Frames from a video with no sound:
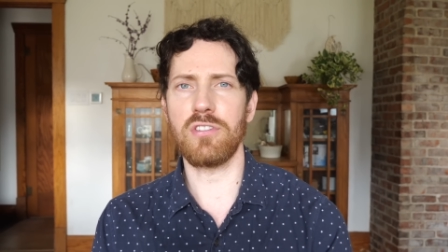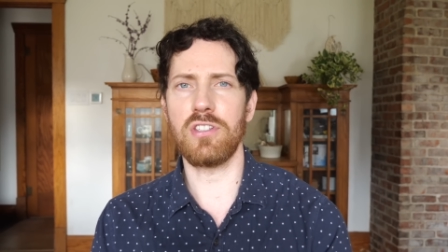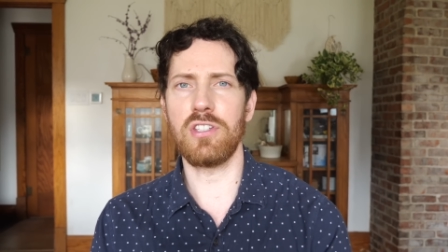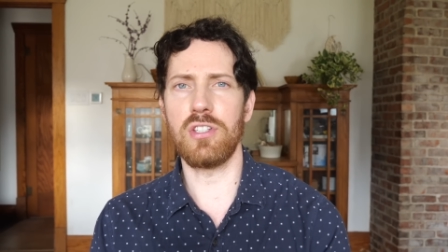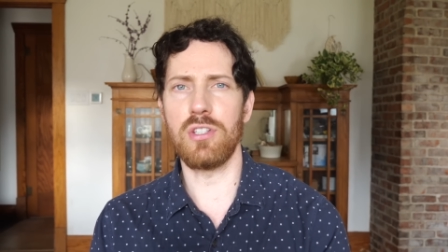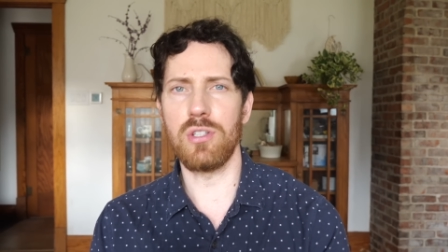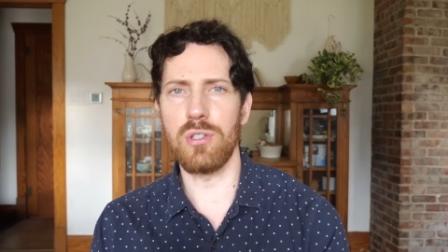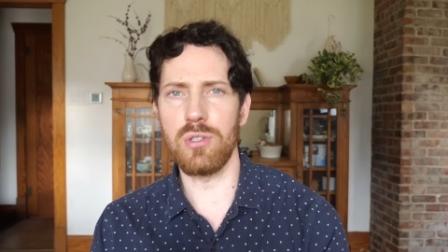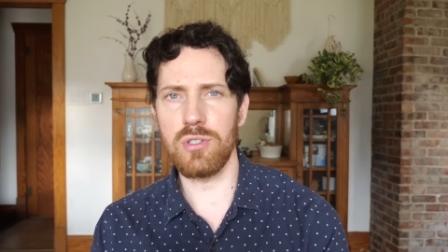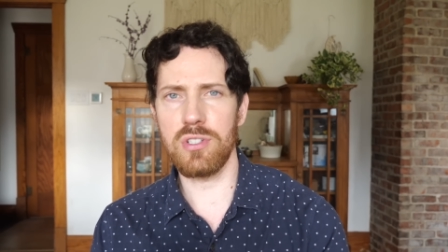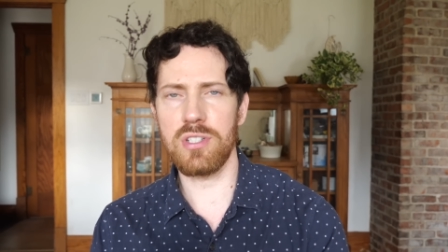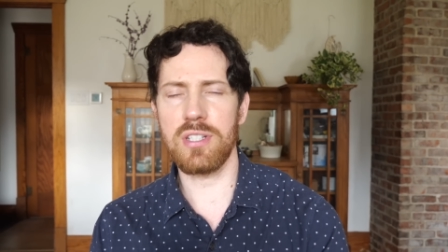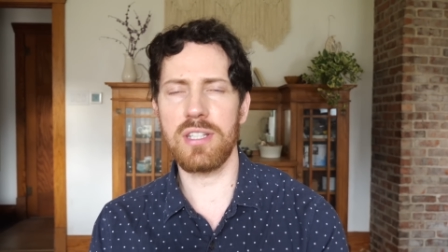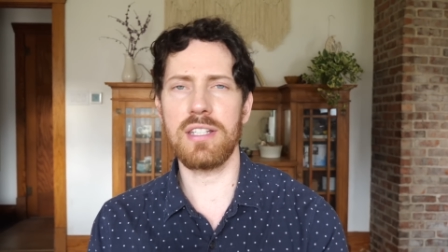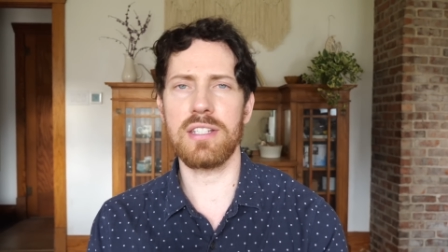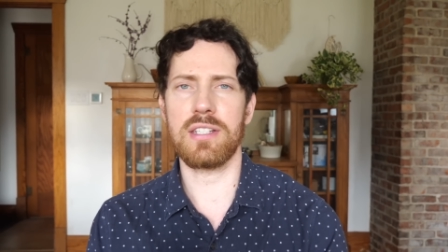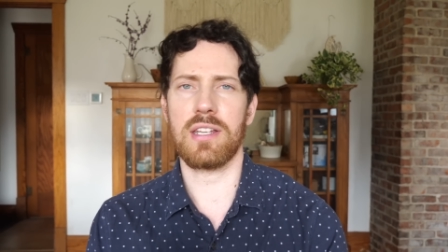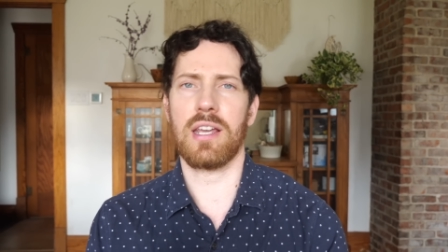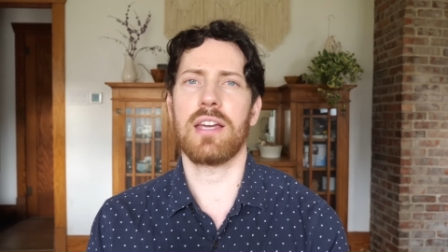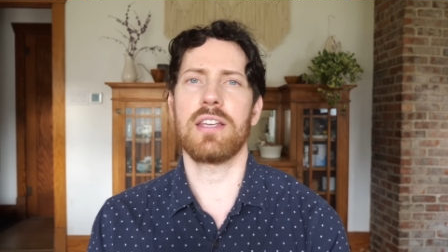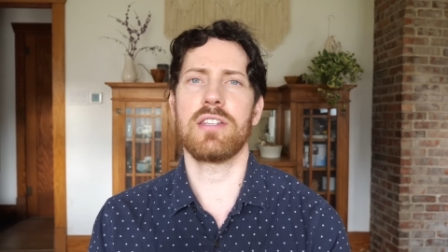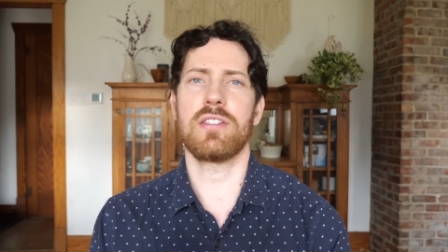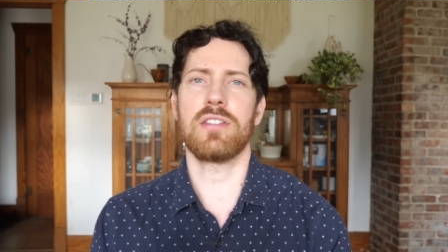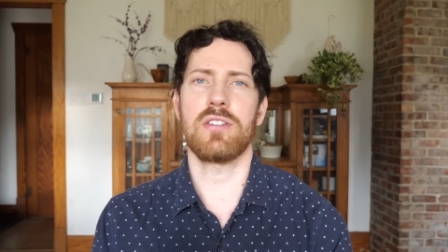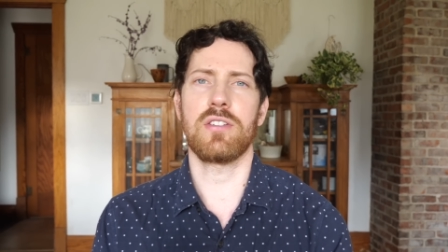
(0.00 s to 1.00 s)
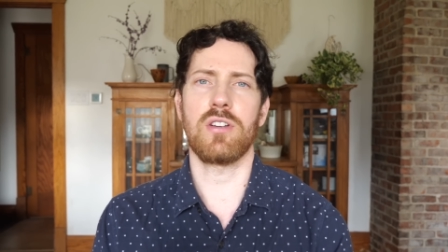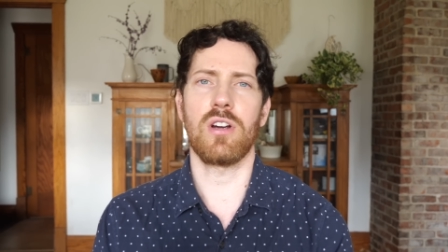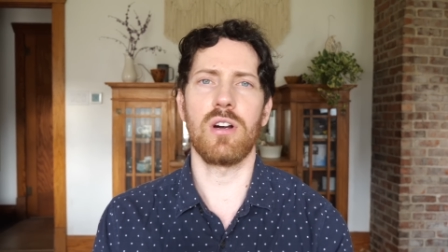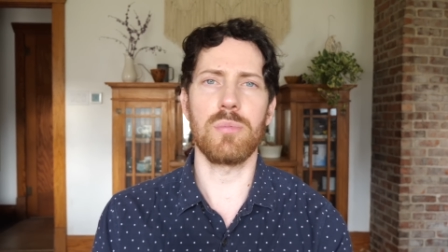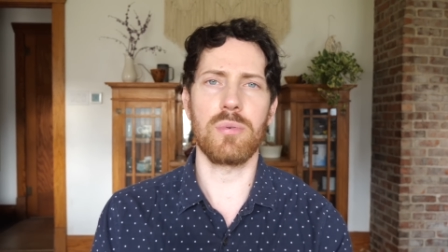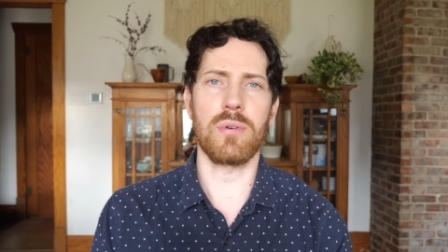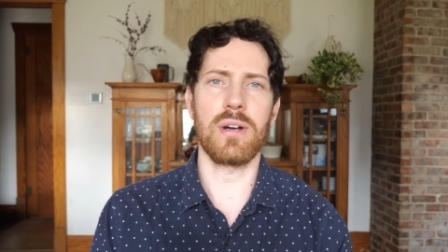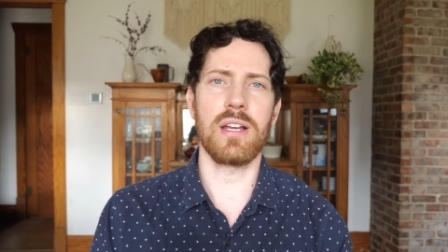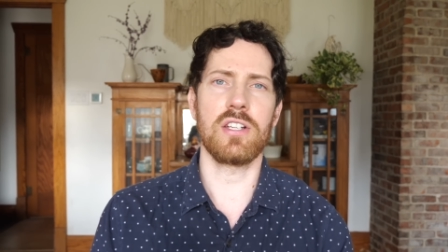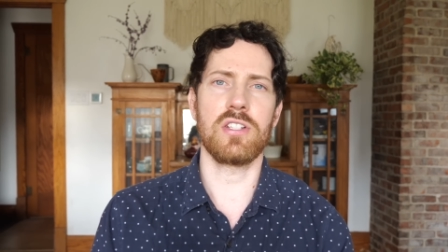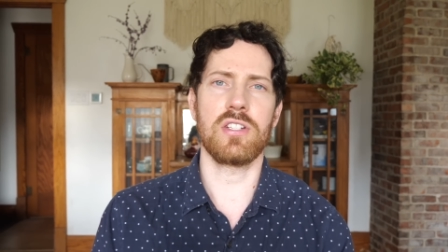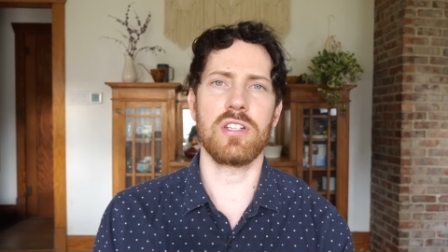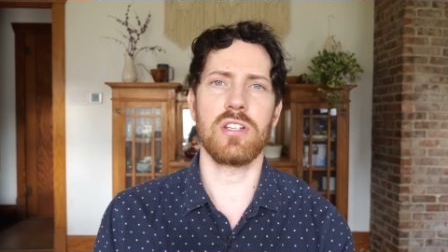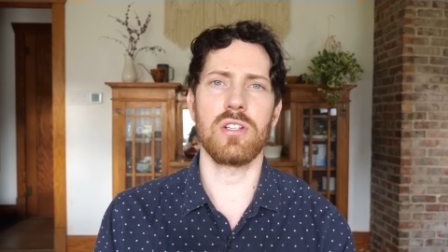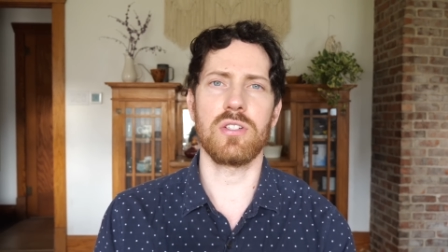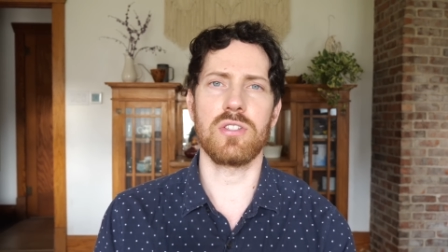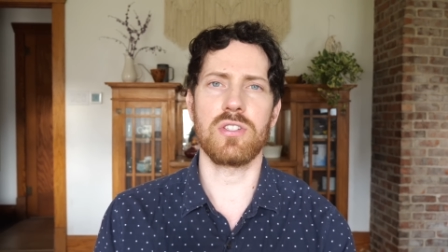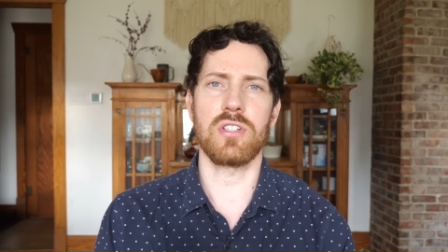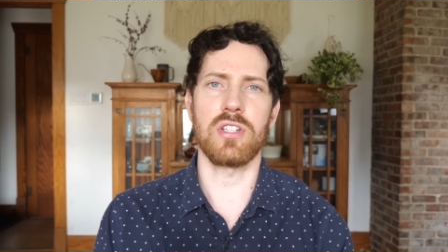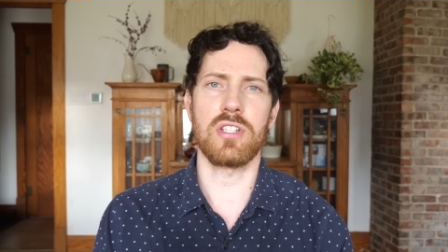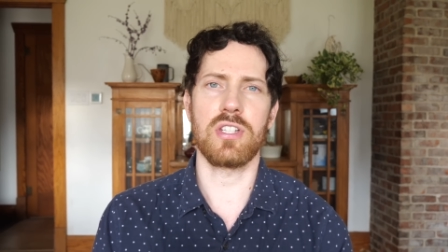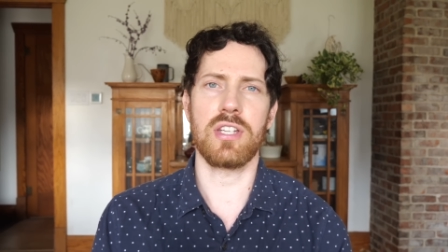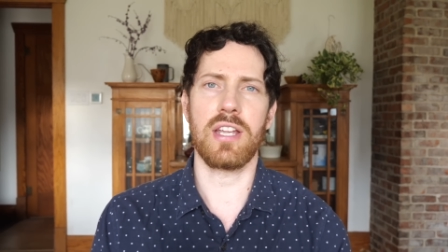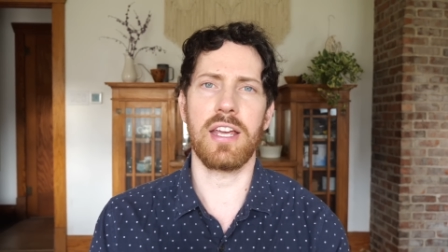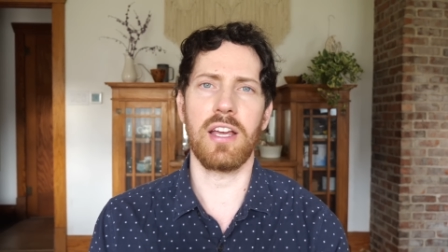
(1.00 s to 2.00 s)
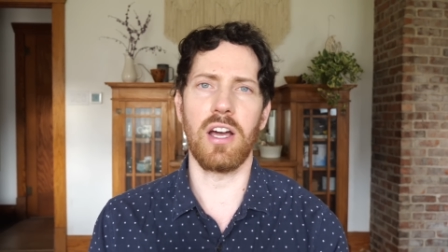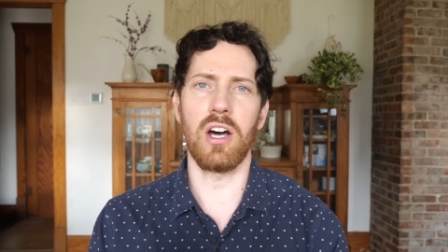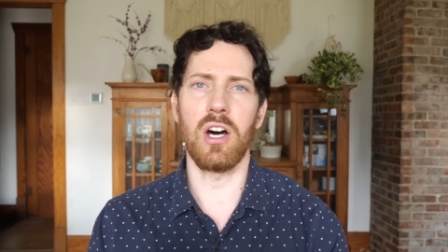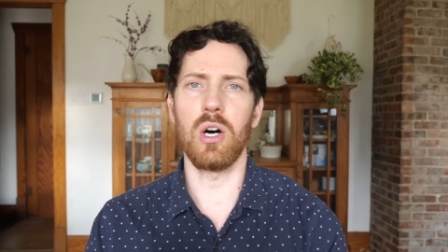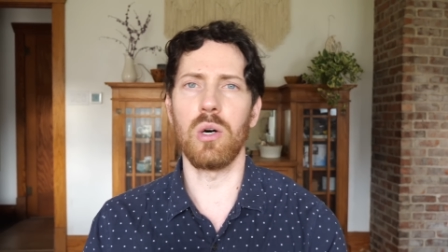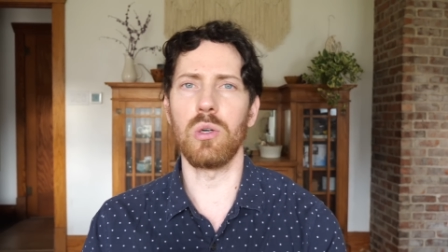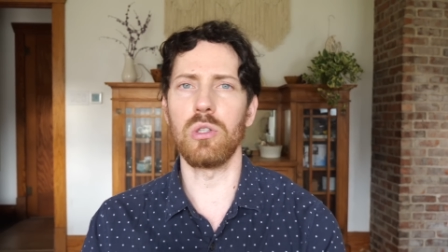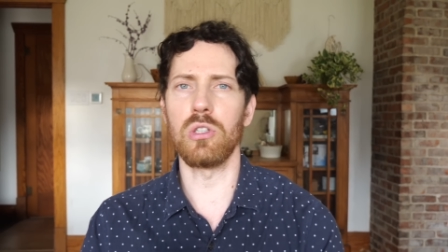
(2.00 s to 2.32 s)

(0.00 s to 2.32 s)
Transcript: used these isotope ratios to say, oh,